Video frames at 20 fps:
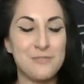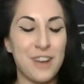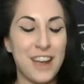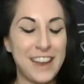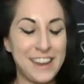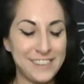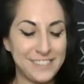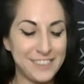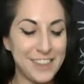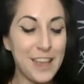
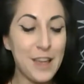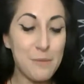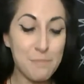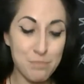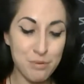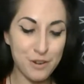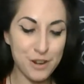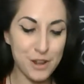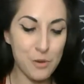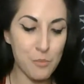right,
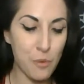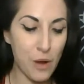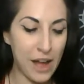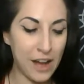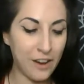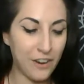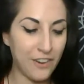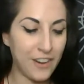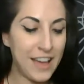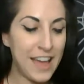pretty
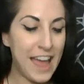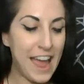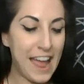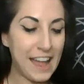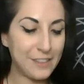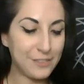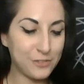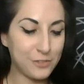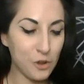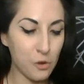well.
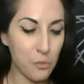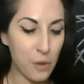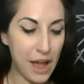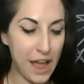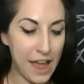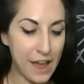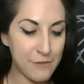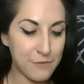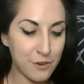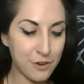And so
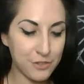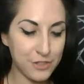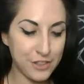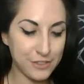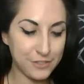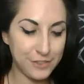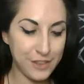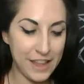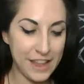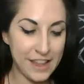whatever
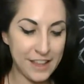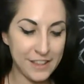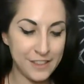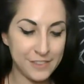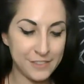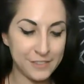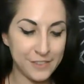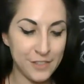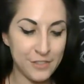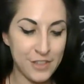this
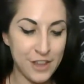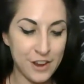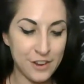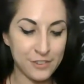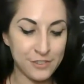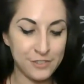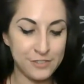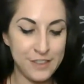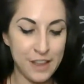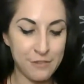is,
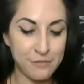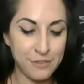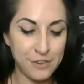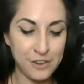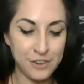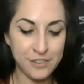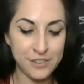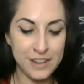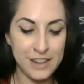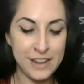there's
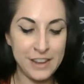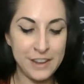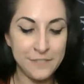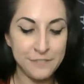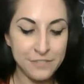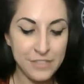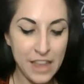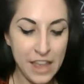definitely,